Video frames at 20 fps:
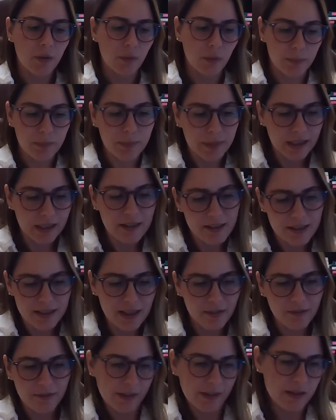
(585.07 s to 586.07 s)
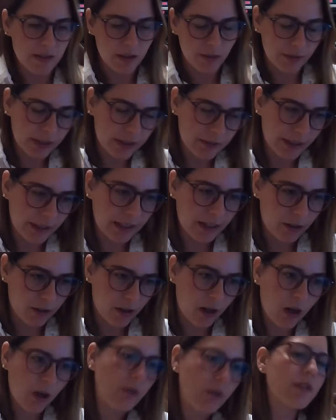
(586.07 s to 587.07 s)
burn something, so we create our
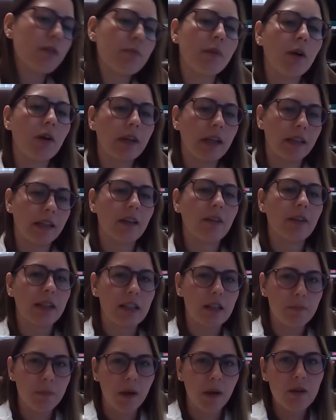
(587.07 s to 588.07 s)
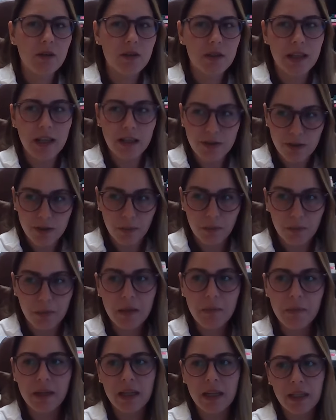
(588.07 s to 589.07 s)
own smoke and then expose them to
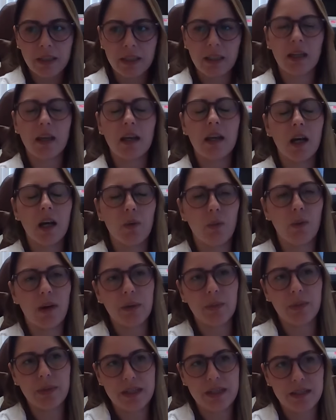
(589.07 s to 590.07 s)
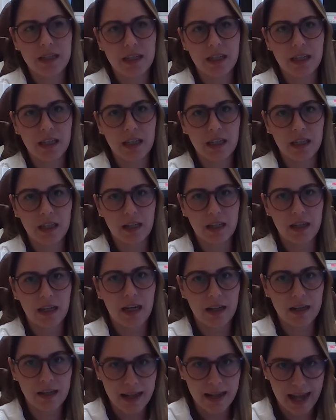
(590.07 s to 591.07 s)
mimic what we see
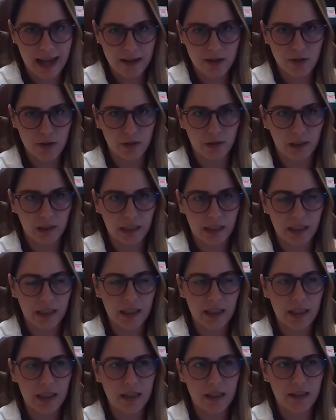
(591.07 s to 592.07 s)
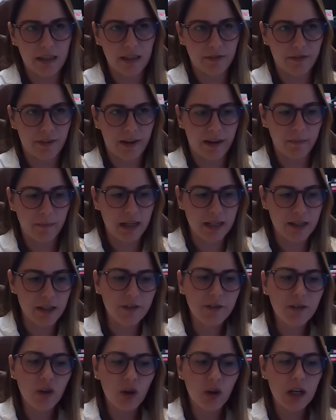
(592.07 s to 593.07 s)
naturally in the environment.
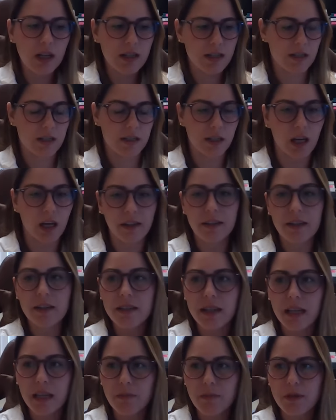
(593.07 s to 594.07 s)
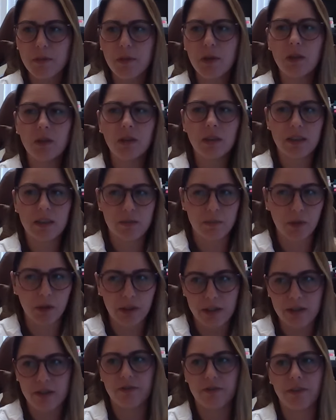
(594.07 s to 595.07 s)
Of course, it's not the same smoke.
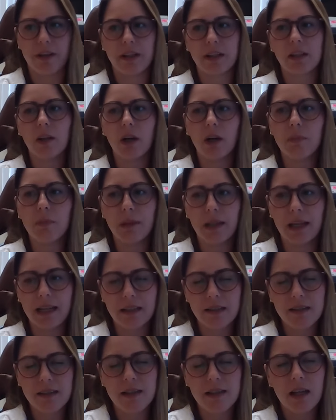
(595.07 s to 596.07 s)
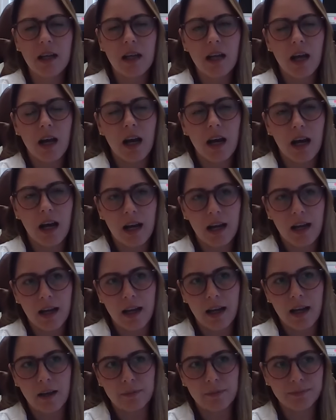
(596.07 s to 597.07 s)
Smoke is a very complex
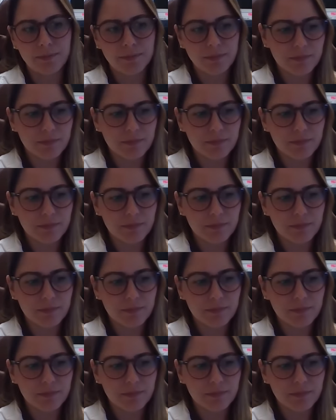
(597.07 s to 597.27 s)
um,